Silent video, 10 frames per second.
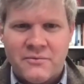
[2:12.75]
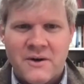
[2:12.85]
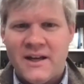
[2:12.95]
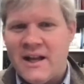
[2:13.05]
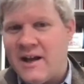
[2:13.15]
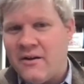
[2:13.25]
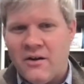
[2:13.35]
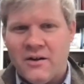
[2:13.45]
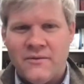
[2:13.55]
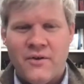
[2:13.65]
right now,
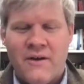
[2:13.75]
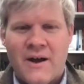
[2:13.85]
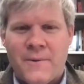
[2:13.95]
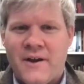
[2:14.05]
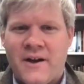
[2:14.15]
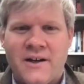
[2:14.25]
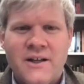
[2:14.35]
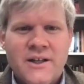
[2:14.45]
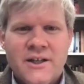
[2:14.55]
all of you out there,